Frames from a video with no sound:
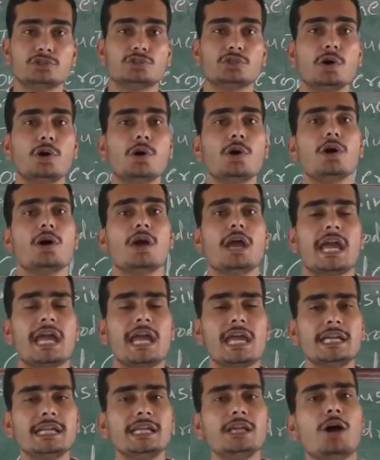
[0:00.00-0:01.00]
So
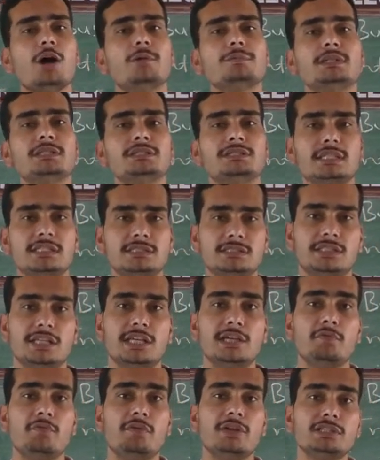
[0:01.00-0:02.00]
any of the such
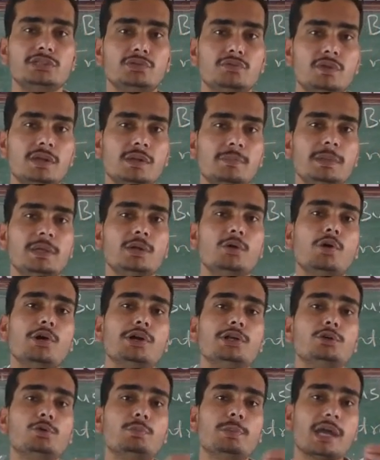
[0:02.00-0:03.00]
thing which will be
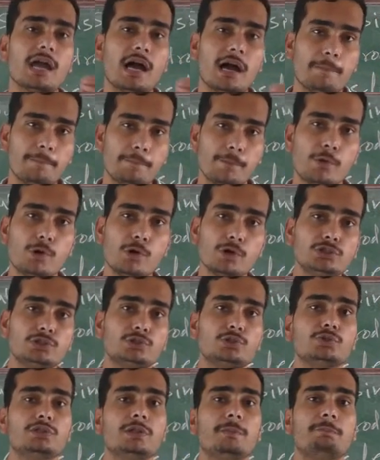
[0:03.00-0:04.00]
going to be
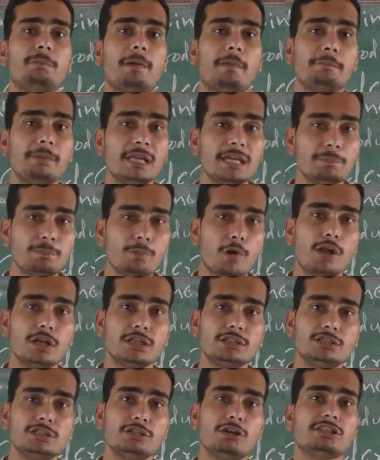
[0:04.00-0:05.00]
opposed to the public
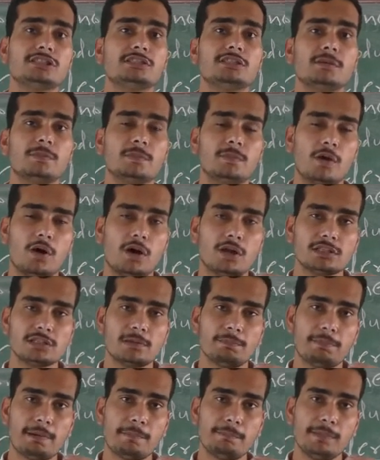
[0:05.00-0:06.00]
policy or
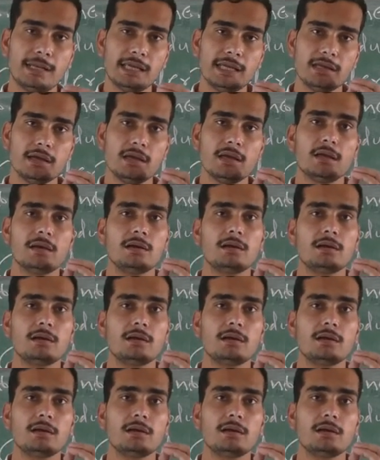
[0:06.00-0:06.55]
the public